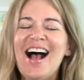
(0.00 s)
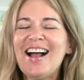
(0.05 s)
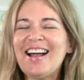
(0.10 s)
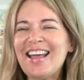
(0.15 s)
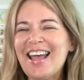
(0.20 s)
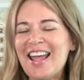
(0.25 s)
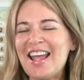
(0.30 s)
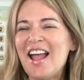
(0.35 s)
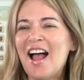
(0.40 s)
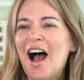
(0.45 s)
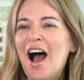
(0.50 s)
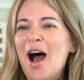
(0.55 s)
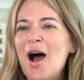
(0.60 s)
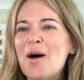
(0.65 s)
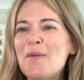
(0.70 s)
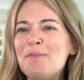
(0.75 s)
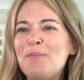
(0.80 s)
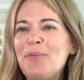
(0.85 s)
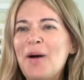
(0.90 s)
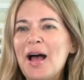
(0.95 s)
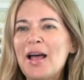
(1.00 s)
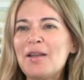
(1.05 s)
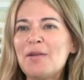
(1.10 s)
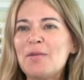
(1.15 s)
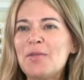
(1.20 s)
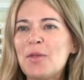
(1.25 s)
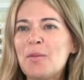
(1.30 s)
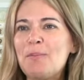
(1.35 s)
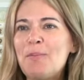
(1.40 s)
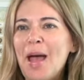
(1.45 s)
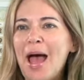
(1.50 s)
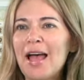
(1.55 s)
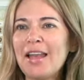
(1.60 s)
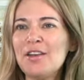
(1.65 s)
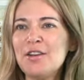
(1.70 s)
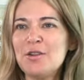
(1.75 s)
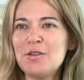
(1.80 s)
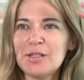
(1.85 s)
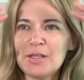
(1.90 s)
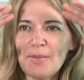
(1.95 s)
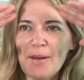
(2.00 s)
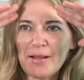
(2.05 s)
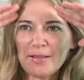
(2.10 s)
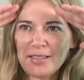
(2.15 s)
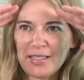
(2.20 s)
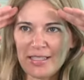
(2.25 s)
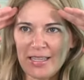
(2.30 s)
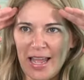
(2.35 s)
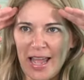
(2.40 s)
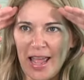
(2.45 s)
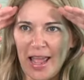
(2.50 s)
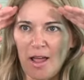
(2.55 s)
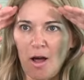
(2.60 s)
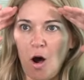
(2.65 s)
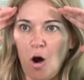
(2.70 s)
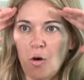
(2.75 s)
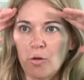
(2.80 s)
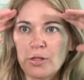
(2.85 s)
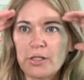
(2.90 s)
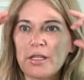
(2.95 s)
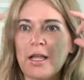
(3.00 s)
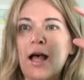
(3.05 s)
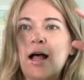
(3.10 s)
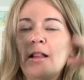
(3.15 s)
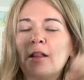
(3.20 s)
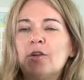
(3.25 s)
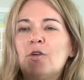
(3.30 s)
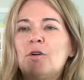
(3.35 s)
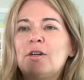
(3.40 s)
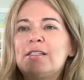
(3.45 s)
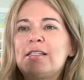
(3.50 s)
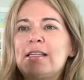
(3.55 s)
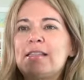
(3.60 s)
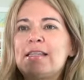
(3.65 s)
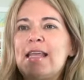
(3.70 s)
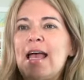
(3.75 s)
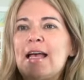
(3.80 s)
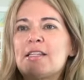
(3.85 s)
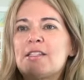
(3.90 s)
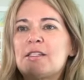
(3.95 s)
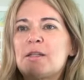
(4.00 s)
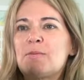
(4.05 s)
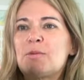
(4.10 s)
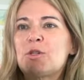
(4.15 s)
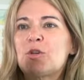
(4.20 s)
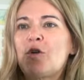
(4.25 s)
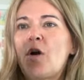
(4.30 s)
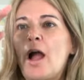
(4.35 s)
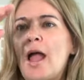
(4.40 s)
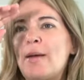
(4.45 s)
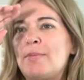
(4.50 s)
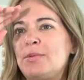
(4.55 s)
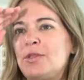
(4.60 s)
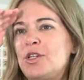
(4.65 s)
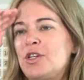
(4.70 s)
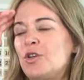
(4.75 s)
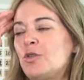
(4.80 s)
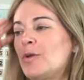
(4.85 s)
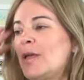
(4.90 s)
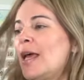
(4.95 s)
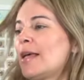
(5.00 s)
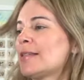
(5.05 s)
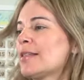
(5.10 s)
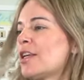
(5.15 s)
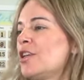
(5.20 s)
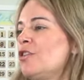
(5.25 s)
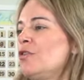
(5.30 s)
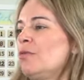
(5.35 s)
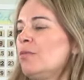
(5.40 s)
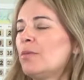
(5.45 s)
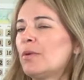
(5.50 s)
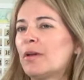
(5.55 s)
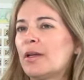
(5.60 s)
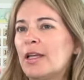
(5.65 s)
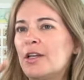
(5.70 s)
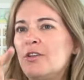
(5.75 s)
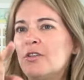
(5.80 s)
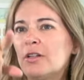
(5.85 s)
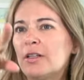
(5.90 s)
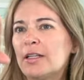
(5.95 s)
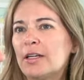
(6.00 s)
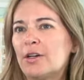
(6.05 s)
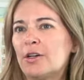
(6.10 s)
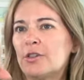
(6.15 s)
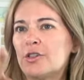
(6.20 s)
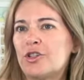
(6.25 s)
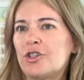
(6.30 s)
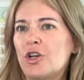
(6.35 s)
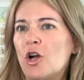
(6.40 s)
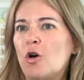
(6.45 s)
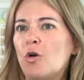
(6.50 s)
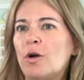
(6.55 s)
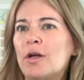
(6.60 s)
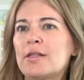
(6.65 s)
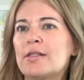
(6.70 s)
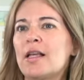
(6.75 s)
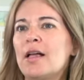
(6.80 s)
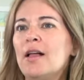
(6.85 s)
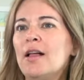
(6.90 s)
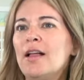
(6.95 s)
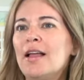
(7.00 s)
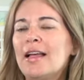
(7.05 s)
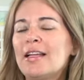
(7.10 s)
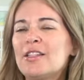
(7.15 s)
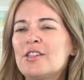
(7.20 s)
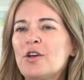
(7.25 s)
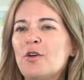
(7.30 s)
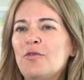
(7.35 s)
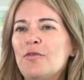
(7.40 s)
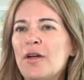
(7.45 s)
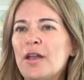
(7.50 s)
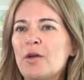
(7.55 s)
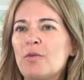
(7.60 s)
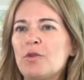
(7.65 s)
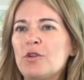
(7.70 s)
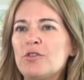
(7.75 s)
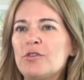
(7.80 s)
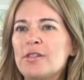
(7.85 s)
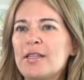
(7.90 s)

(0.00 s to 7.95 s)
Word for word: okay, um, but the bad news about today. Oh, so Eleanor says yes. Subscribe too. Yes, can you can you click her show because it's so funny when you